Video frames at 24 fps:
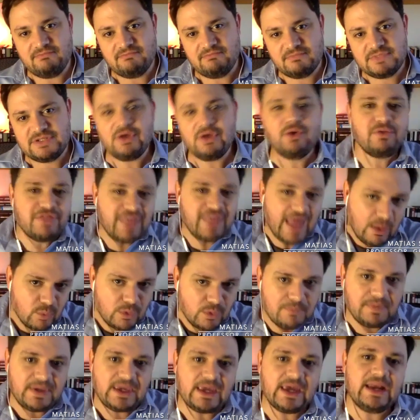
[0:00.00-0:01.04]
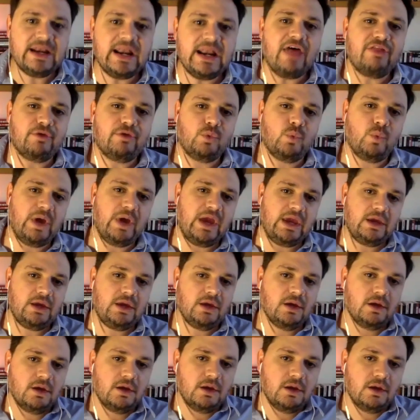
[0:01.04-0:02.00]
So that would be another way